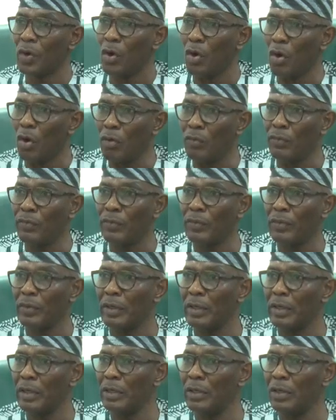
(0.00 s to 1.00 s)
of
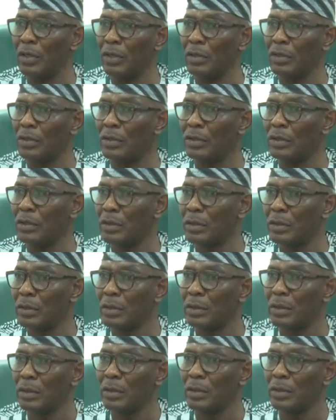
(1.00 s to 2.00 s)
industries
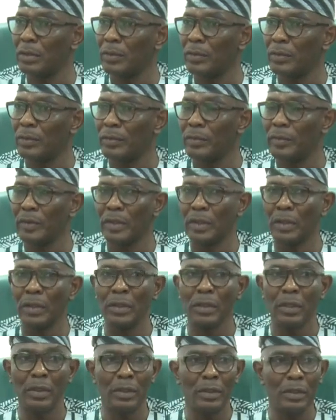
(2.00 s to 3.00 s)

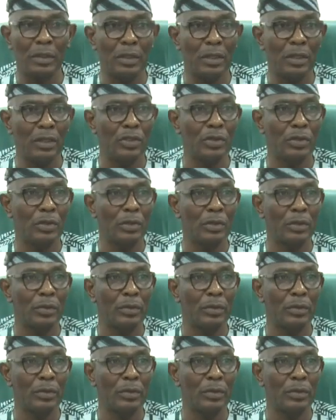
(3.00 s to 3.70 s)
in the nation.